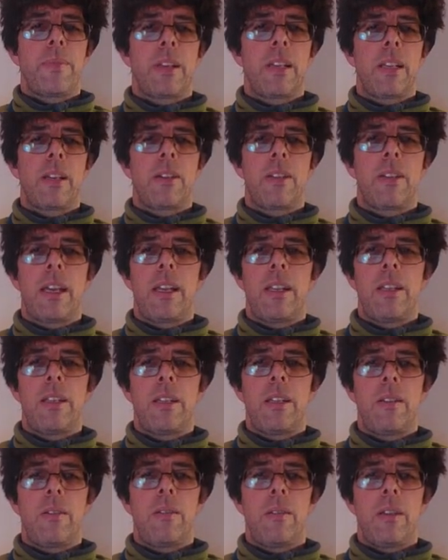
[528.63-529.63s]
Click on the hand
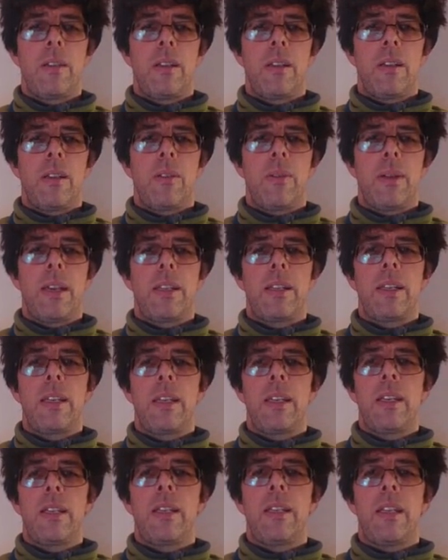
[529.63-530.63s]
in, we're handing
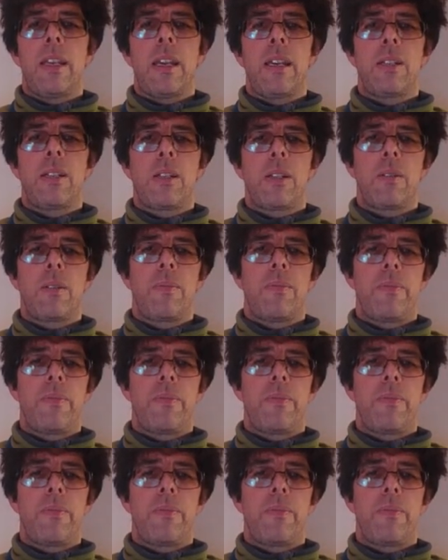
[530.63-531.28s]
it in, yes.